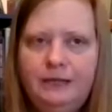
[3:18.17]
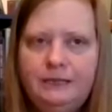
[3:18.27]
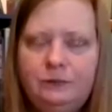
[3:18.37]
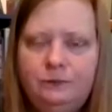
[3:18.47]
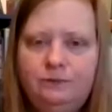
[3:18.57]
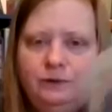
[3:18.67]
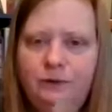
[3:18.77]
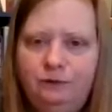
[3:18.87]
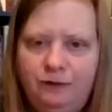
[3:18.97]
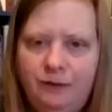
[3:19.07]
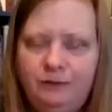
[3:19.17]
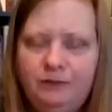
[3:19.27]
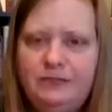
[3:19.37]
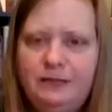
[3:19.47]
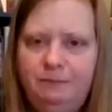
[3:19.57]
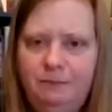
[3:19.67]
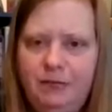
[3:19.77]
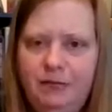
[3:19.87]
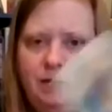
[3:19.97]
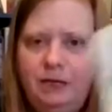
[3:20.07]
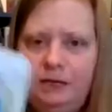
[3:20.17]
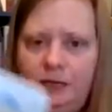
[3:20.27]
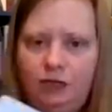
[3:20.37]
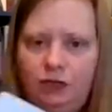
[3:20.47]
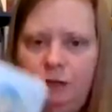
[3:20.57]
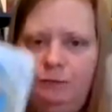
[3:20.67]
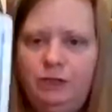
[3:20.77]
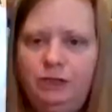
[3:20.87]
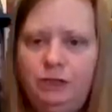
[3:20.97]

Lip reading: So we've already found some meaning in each image,